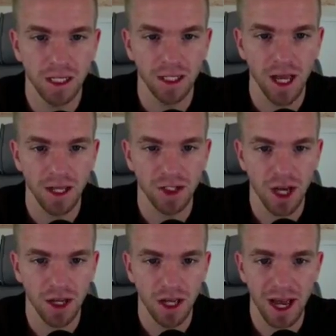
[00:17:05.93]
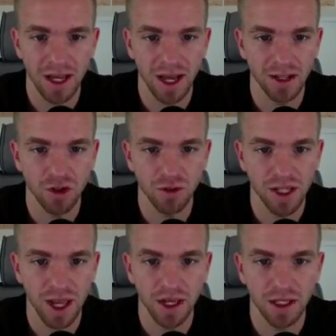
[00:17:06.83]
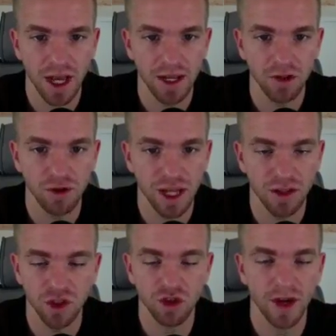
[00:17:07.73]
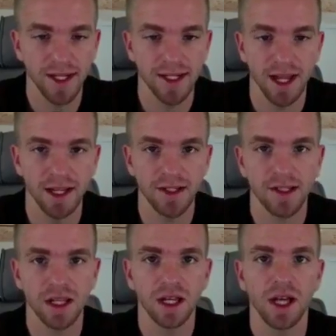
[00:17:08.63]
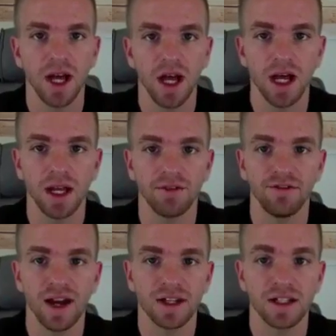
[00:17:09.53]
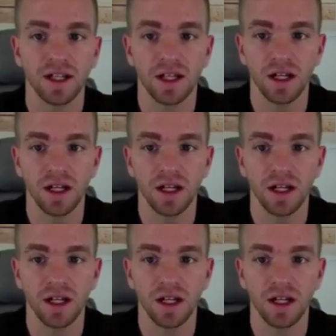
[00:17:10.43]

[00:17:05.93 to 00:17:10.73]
Yeah, Donna, I do 10 straight days. In fact,